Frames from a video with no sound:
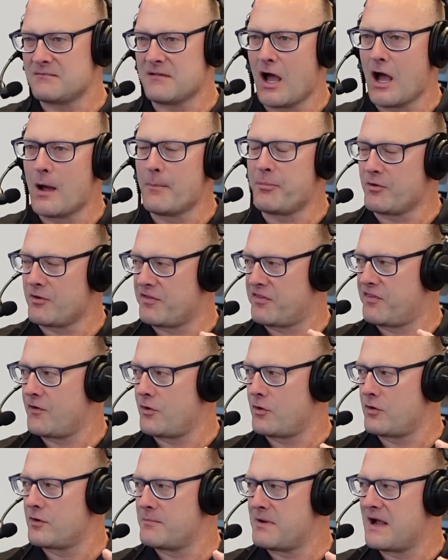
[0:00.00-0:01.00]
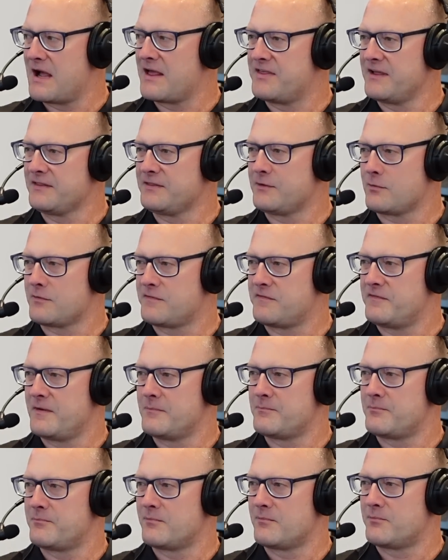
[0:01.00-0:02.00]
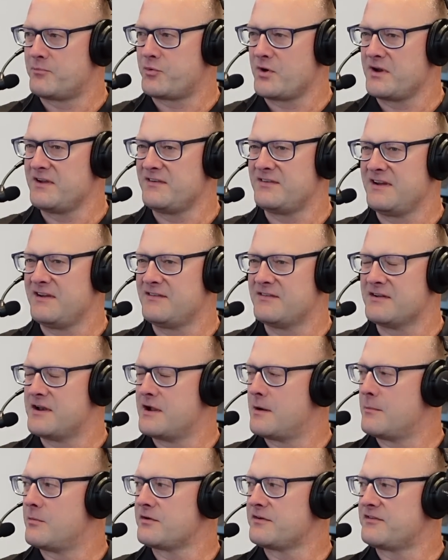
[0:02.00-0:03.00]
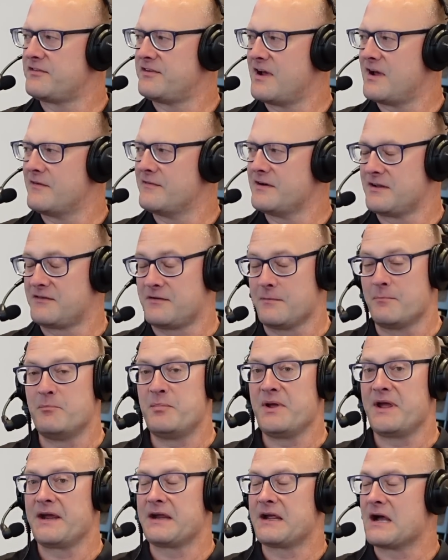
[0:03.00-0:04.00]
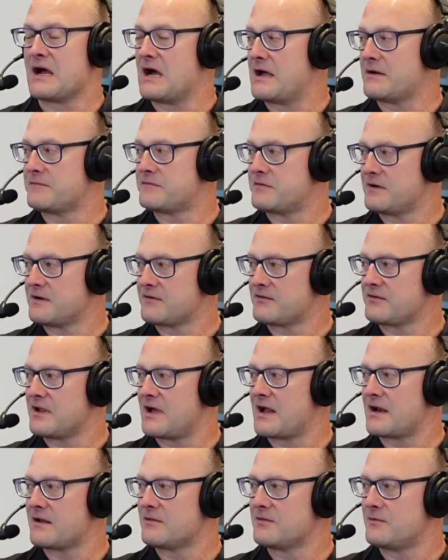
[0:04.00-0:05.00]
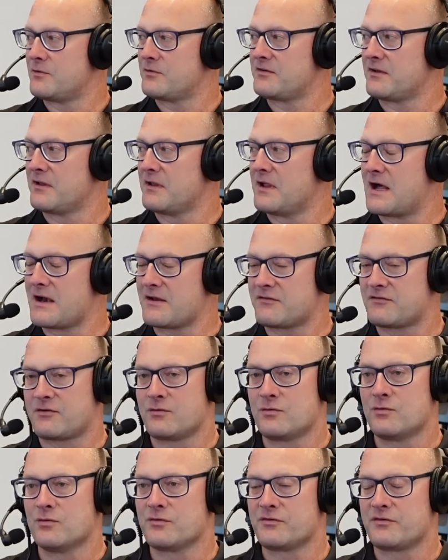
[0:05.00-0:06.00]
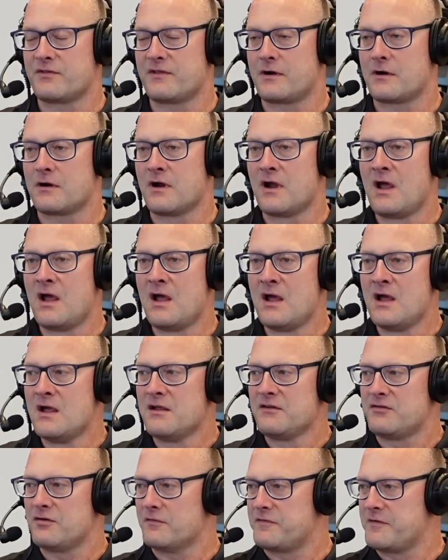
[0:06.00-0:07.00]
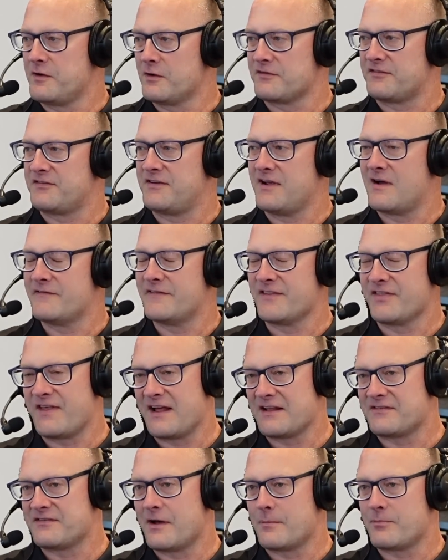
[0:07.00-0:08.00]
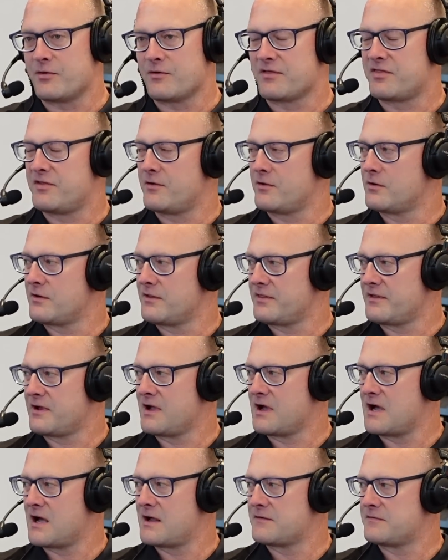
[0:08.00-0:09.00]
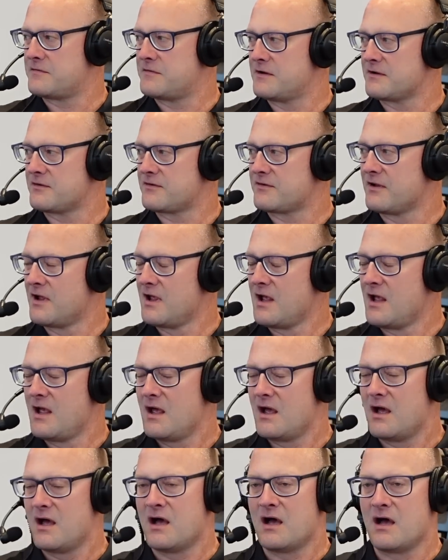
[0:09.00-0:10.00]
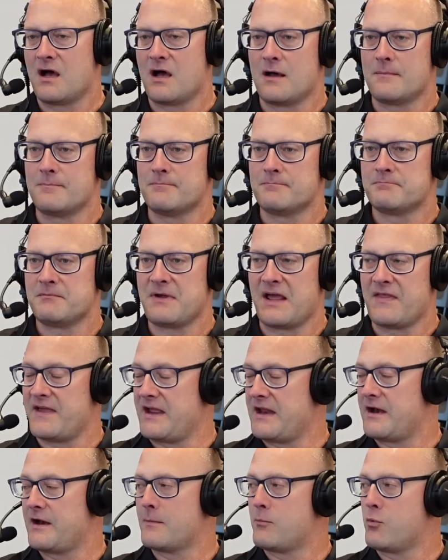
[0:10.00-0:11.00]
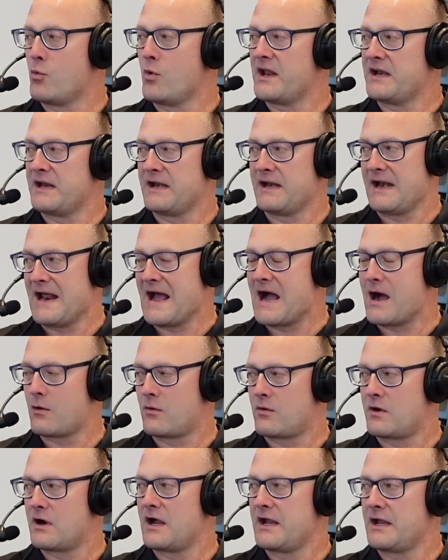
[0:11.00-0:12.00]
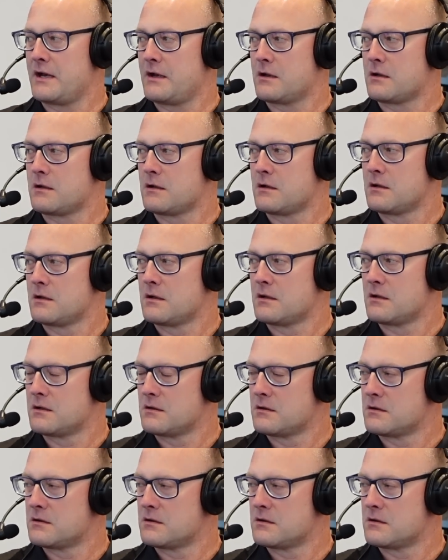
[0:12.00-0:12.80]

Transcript: upper third, but I think they were preseason number 7. It's a big conference. There's a lot of schools there. So if you're 7th, that's upper third of the conference. And they ended up winning it outright. And going to the